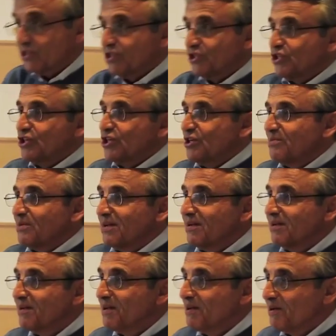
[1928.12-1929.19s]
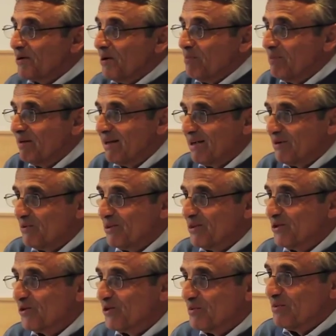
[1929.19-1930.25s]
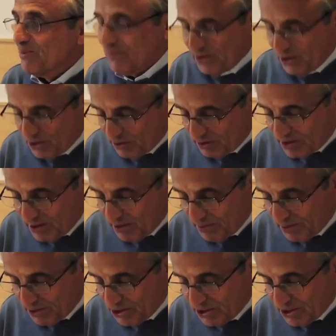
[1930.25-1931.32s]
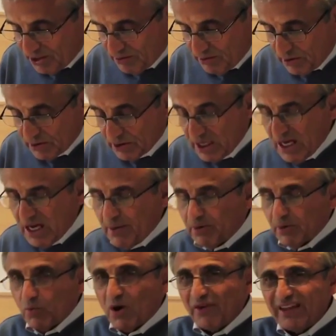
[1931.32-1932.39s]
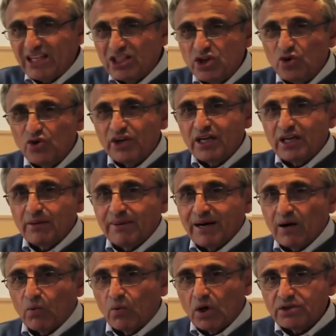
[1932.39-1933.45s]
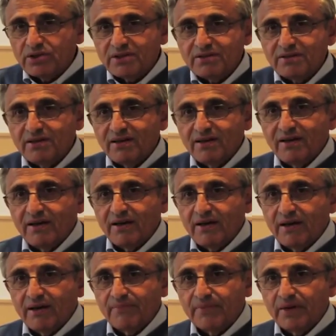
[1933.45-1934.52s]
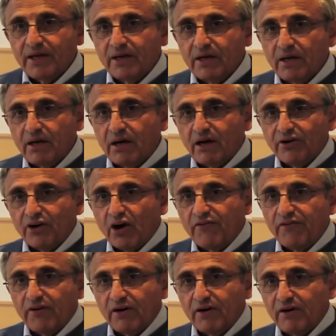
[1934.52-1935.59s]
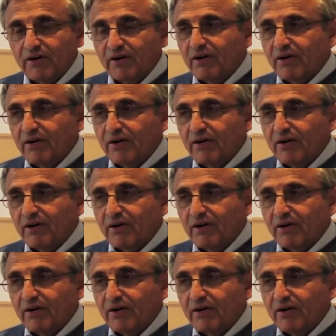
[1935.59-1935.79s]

and Germany comply with Eurozone budgetary rules. But what they're talking about, what's on offer,